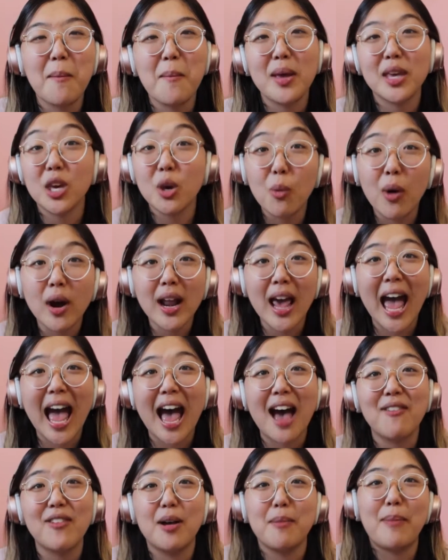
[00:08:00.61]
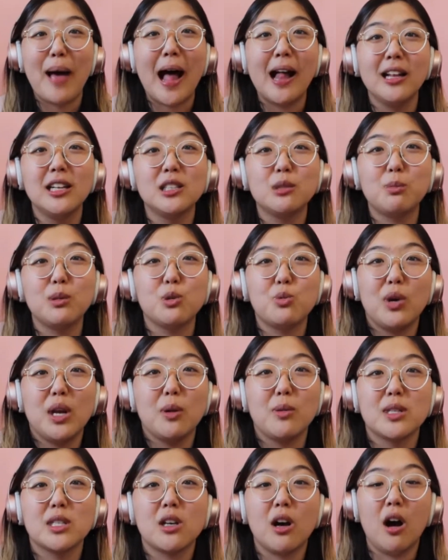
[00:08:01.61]
You want to have a balance between
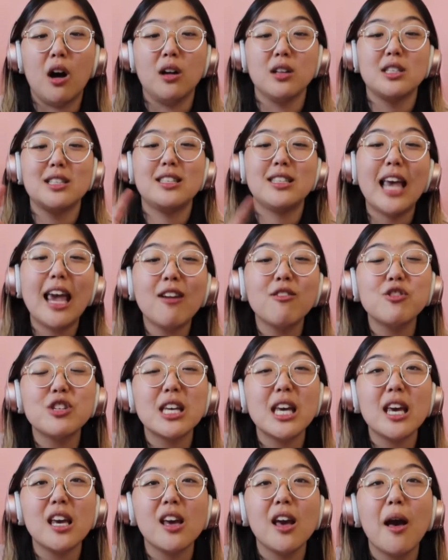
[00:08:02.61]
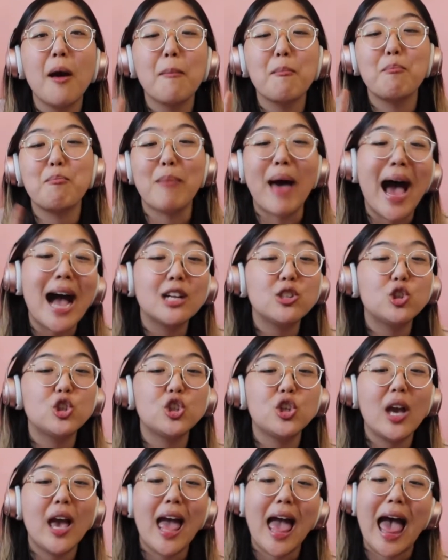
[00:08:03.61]
what's called safety,
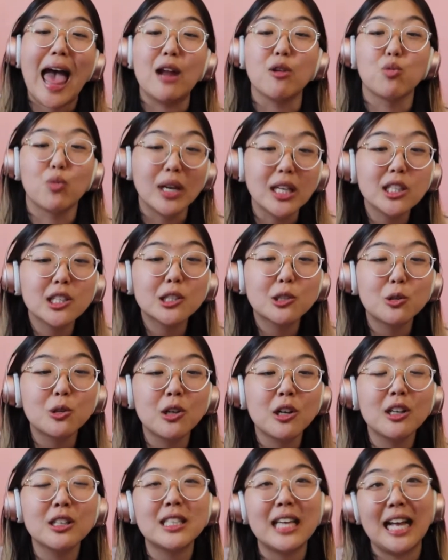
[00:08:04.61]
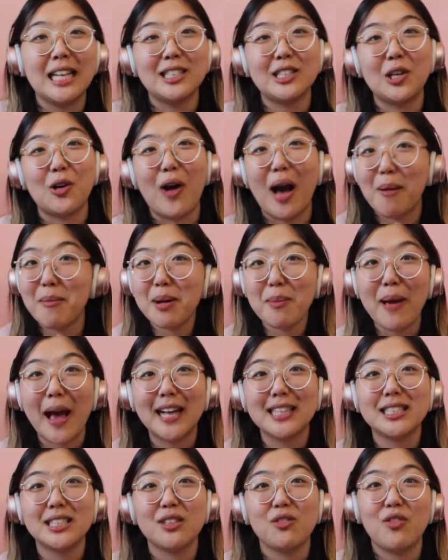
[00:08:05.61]
match, and reach schools. And so I'm going to
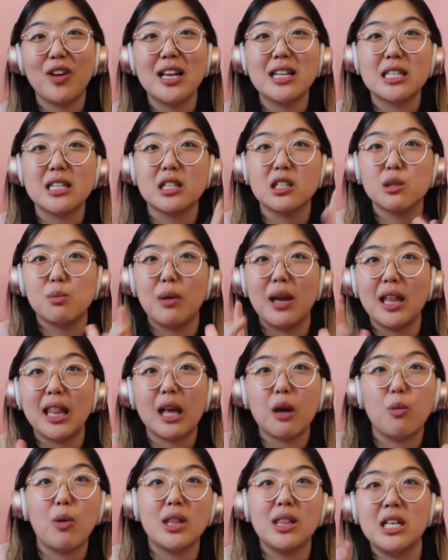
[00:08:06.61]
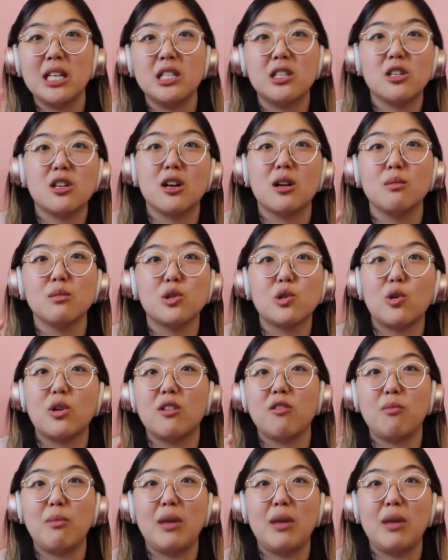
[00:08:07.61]
pass it to Finn to explain like what these terms sort of